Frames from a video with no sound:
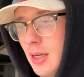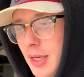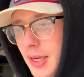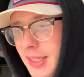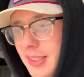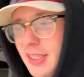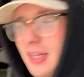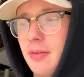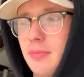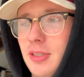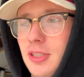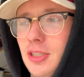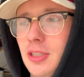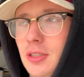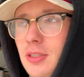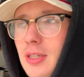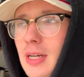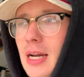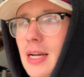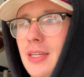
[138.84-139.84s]
Next time I see
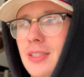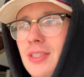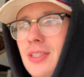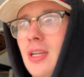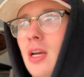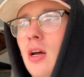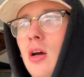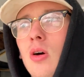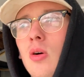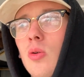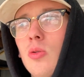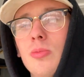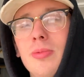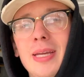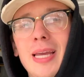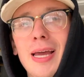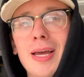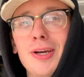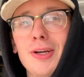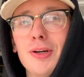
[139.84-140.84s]
you guys, we'll be
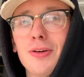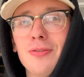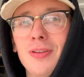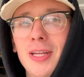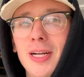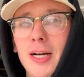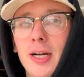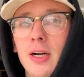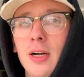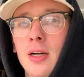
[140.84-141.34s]
heading over there.